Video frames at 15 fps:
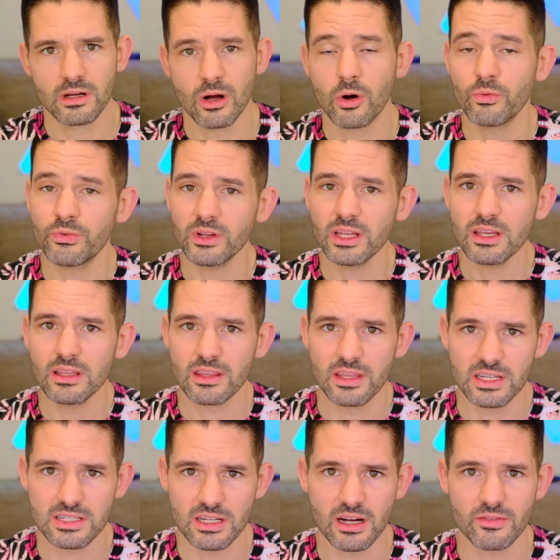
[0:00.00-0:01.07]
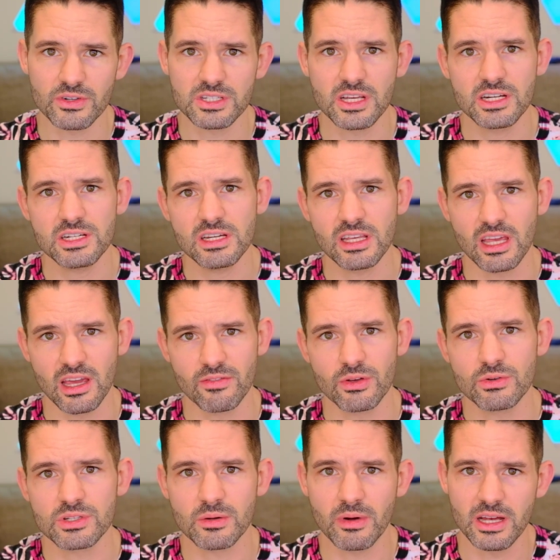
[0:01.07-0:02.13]
Hopefully, this conversation gave you
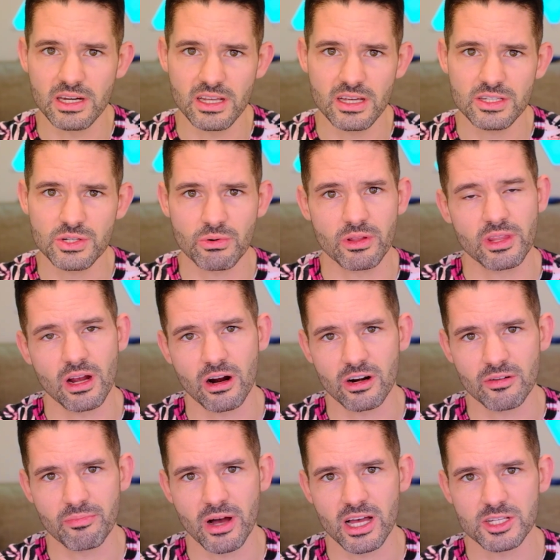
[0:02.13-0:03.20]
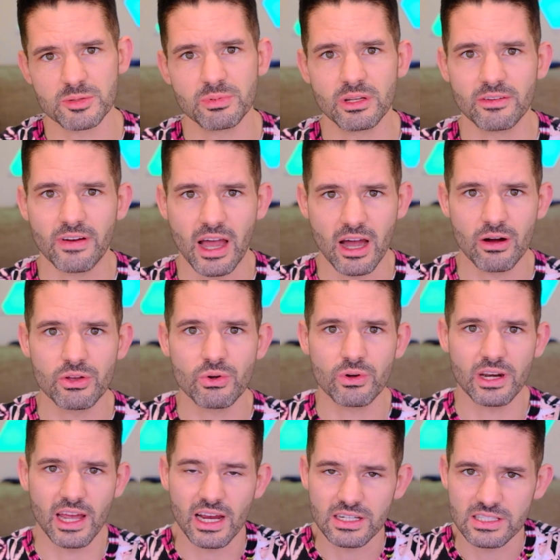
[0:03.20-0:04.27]
some ideas around the art of possible of how you can
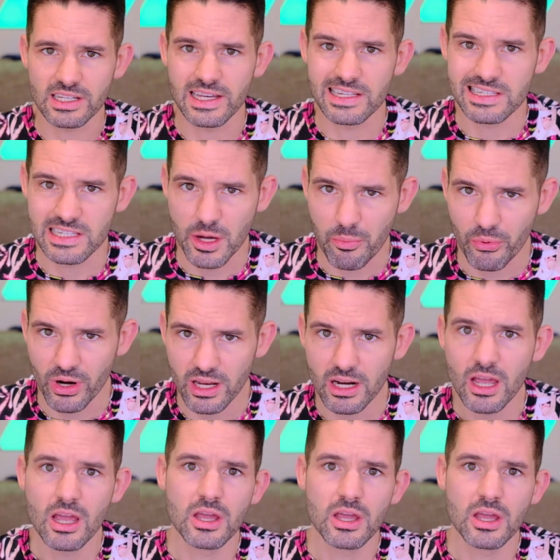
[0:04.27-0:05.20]
actually separate